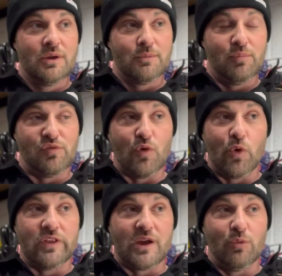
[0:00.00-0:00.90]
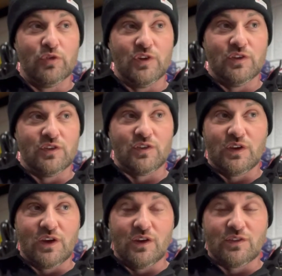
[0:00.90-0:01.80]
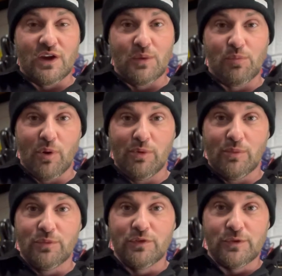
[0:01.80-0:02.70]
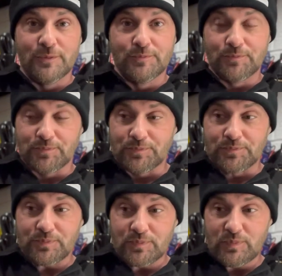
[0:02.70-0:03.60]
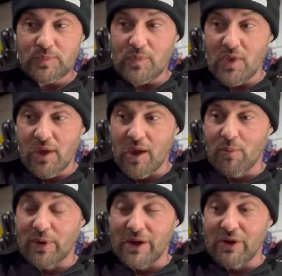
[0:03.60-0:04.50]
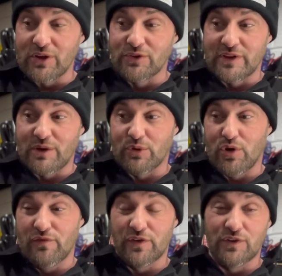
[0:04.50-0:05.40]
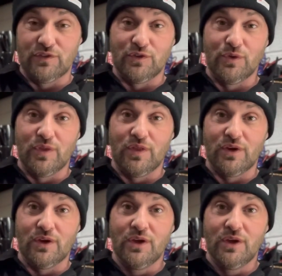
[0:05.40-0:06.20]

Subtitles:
before the MOT, just in case I had problems. But now I can do that with confidence, knowing that,